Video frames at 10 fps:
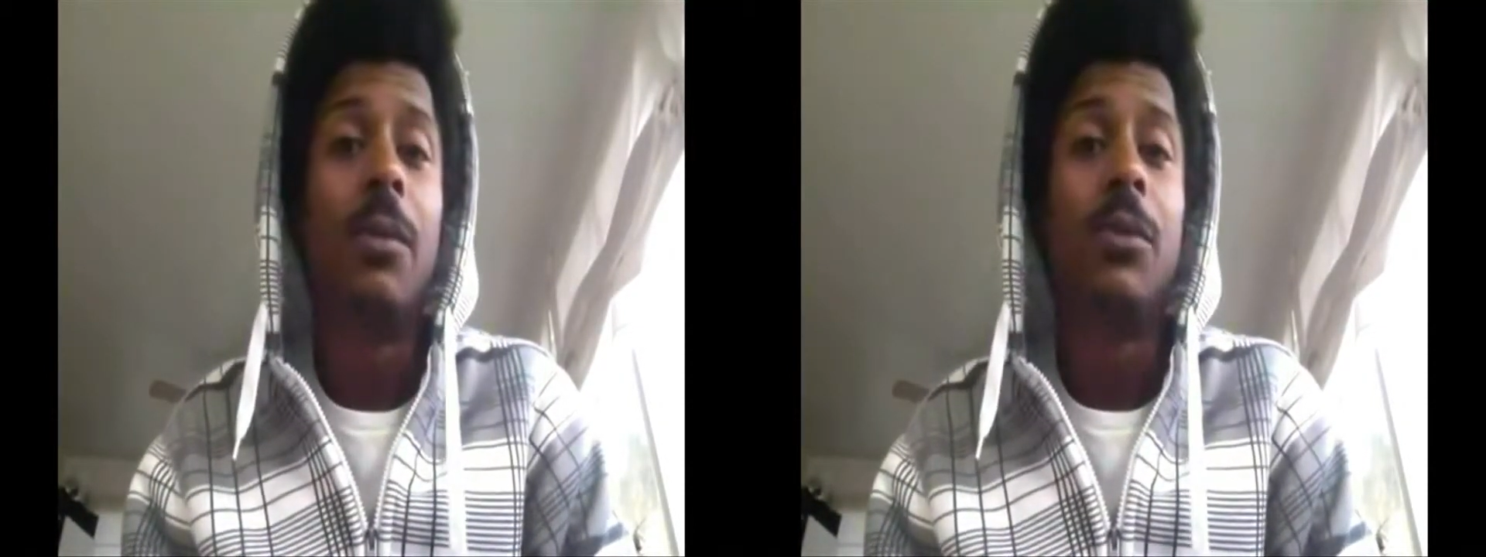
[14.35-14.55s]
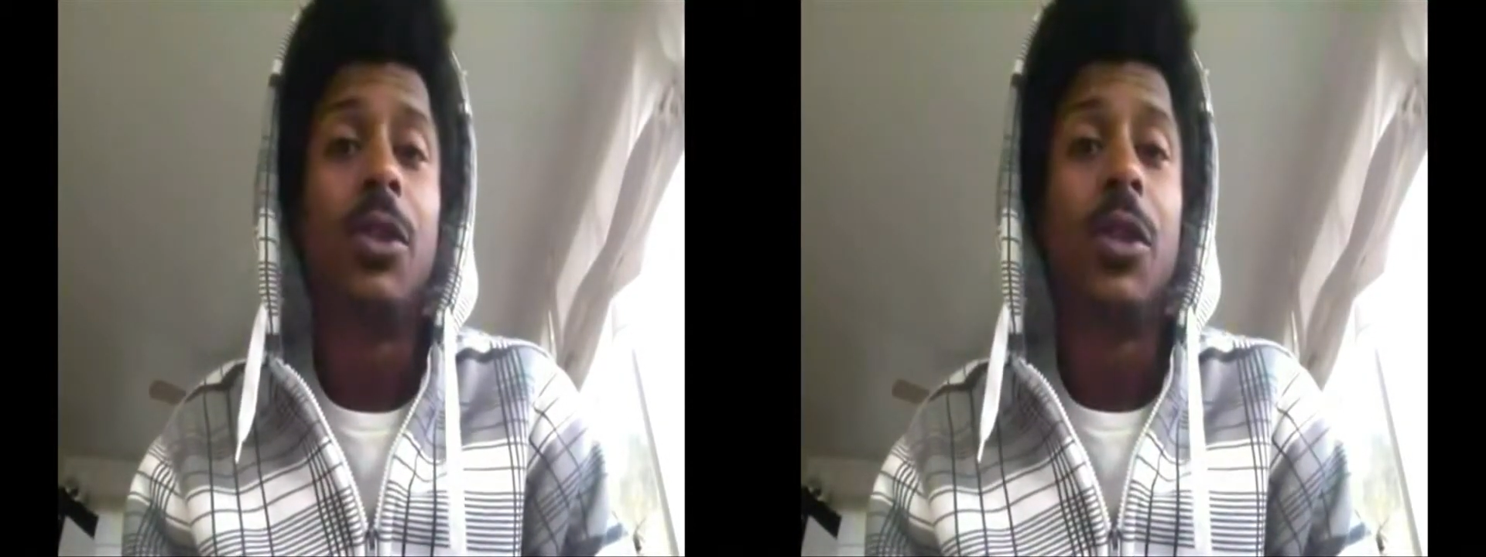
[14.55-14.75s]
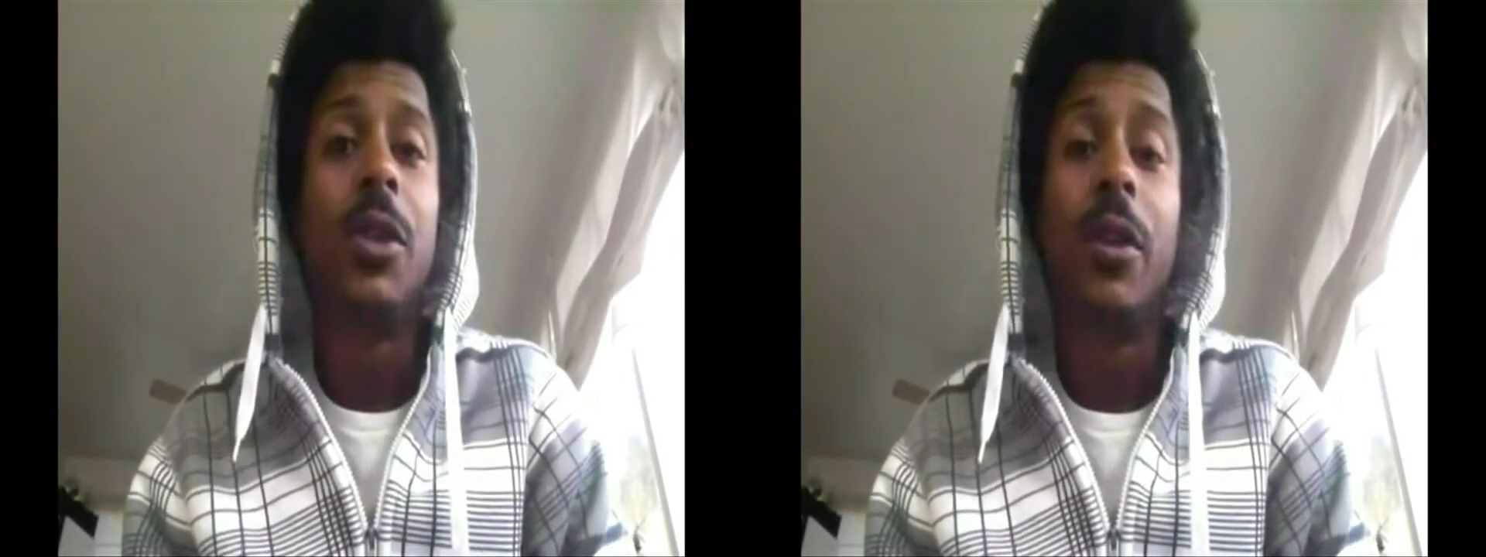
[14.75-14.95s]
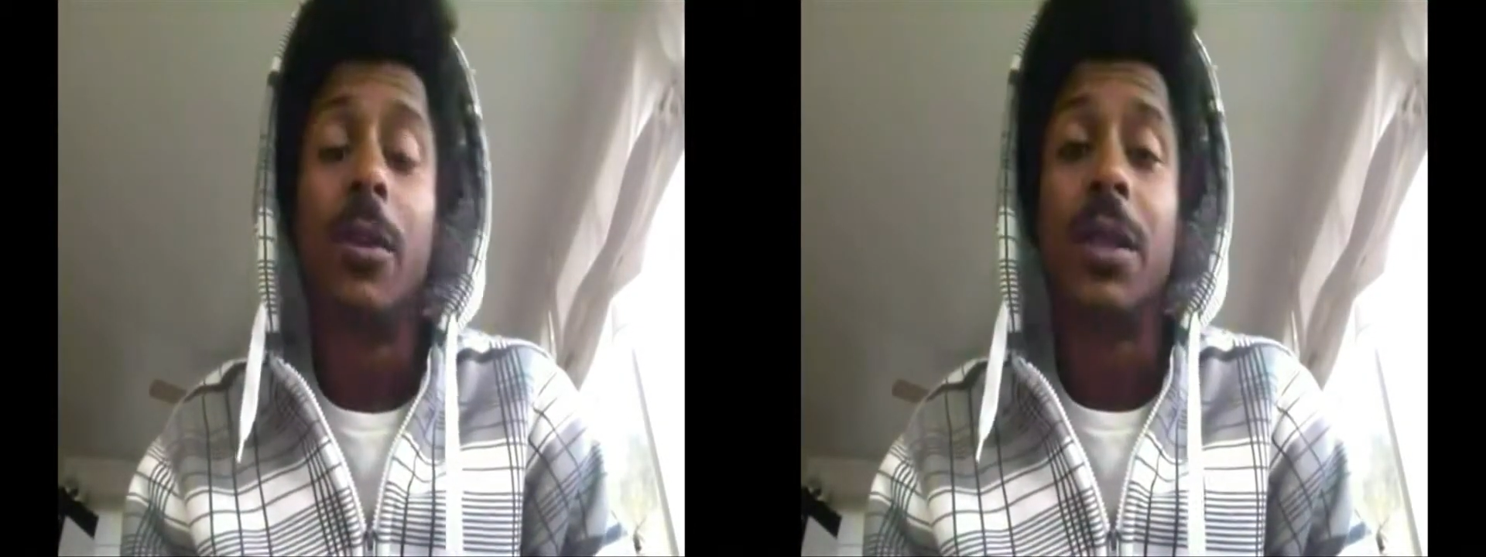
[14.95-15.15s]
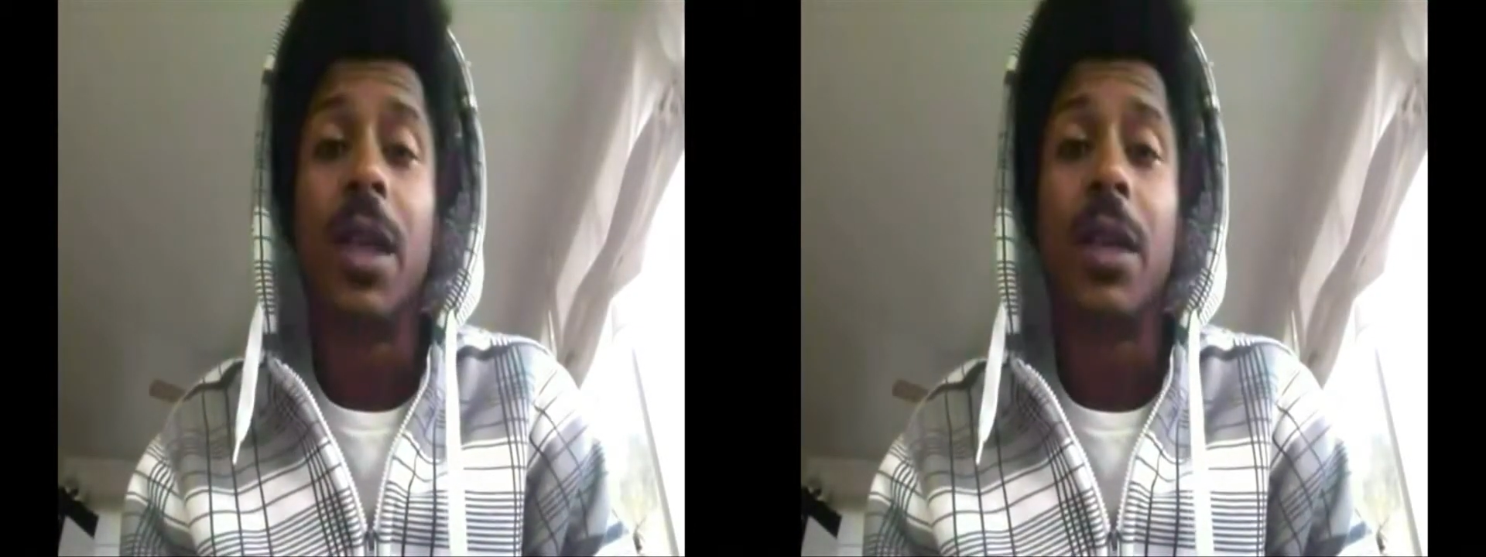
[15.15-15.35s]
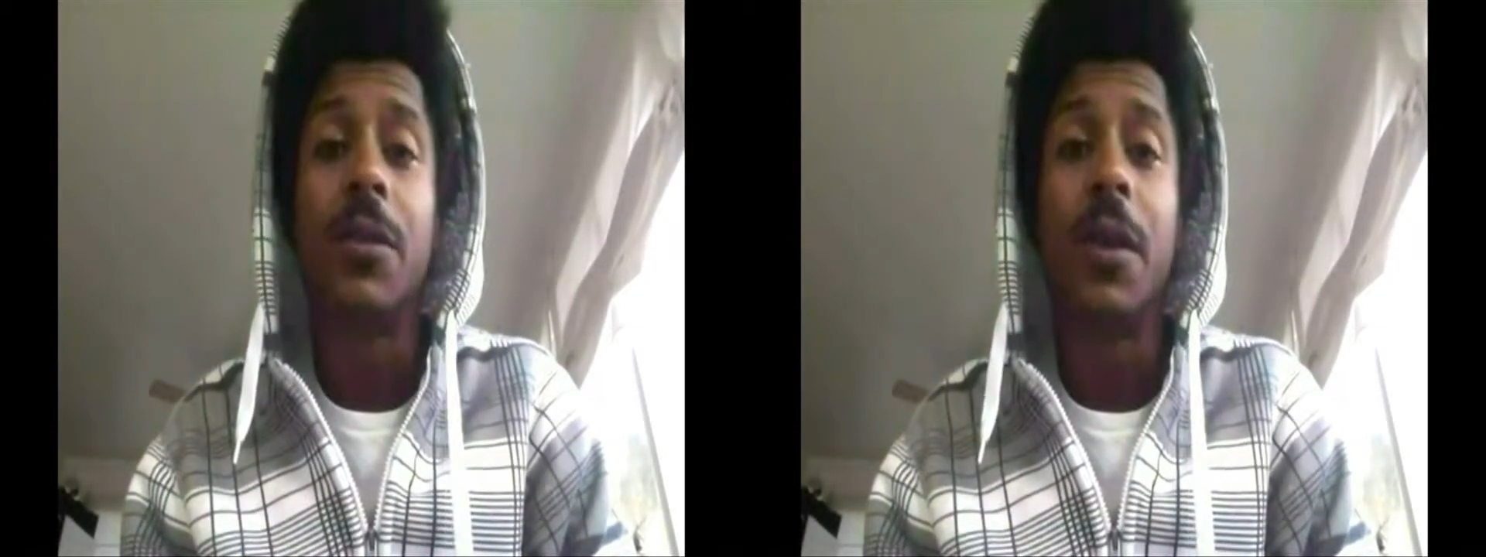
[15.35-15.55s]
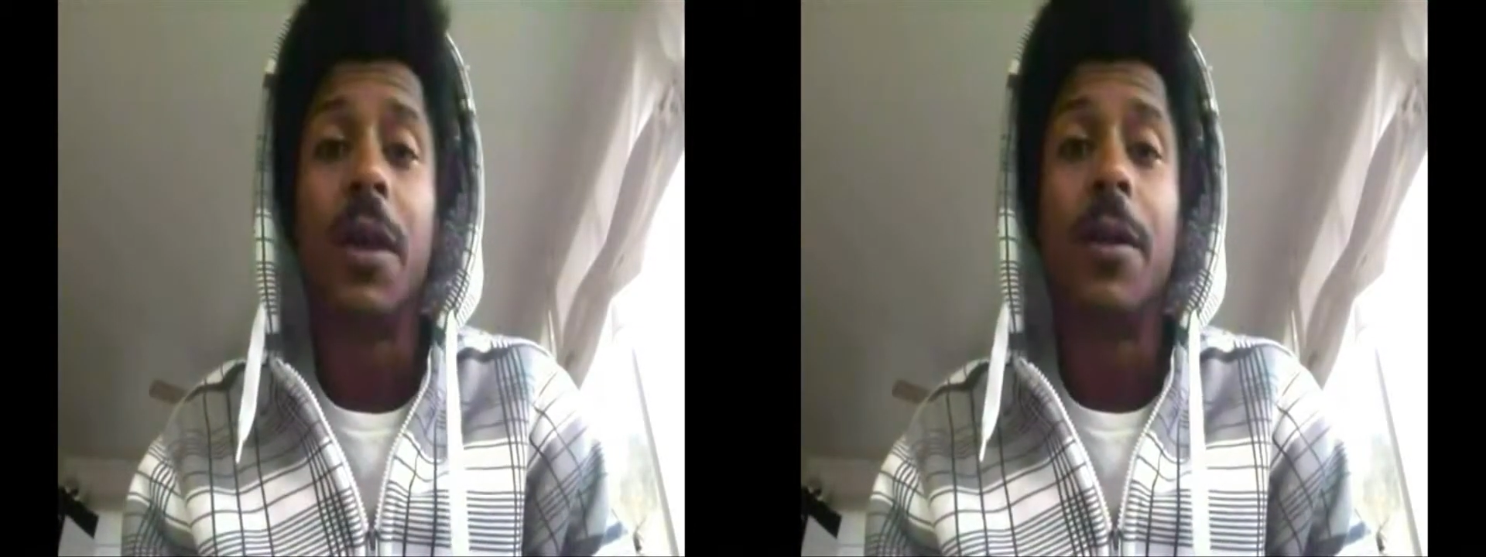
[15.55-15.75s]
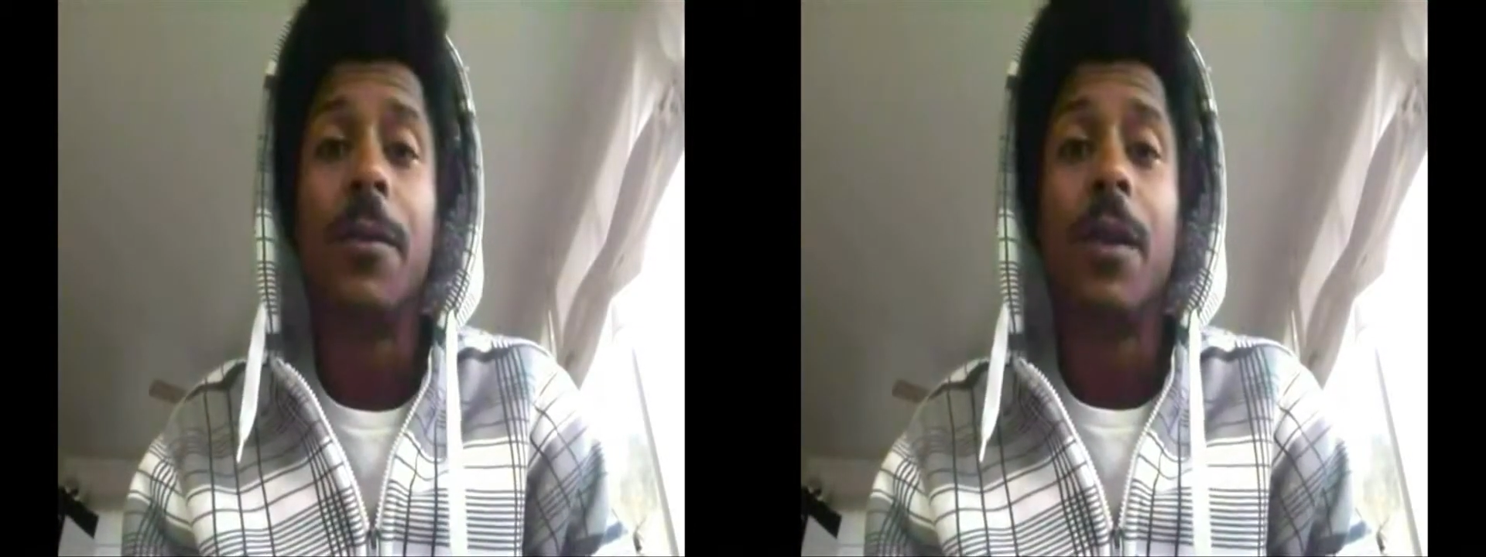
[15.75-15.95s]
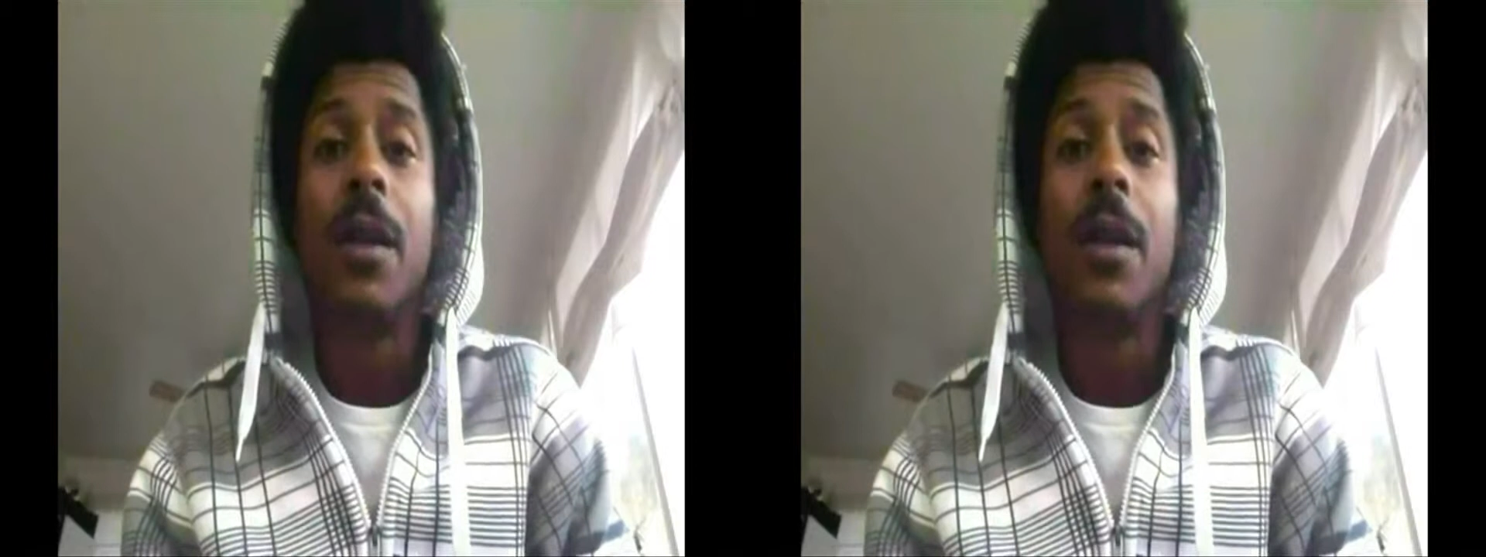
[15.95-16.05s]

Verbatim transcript: I'm sure you'll be satisfied.